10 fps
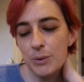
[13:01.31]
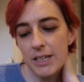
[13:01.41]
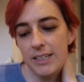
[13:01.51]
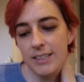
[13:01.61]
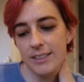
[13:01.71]

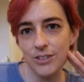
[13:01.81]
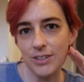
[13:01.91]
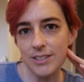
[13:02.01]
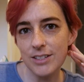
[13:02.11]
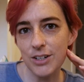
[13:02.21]
where the
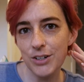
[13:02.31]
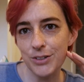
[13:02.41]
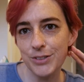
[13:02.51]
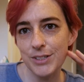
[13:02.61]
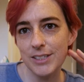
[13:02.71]
dresses
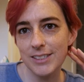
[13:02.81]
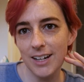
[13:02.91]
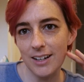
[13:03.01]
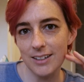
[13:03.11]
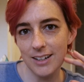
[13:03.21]
cost
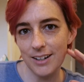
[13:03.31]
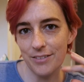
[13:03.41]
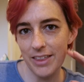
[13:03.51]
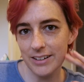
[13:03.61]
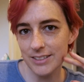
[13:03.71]

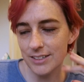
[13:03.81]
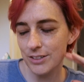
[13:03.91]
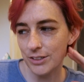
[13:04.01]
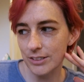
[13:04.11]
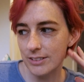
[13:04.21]

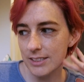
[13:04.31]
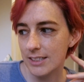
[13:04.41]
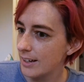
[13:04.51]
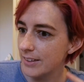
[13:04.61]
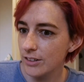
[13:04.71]
$9,500.
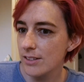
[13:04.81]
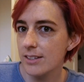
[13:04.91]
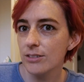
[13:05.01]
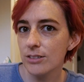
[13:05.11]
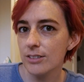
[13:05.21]
And they're not
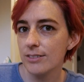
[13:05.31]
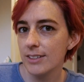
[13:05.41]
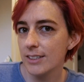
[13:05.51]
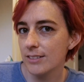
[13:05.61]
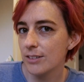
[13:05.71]
silk,
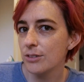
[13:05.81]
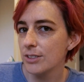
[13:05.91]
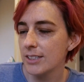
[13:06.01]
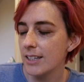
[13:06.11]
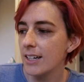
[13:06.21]
they're all
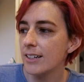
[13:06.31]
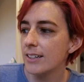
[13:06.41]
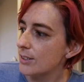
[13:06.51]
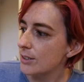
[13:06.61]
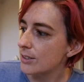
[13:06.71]

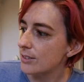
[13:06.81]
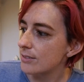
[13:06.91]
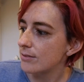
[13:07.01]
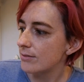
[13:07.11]
synthetic. So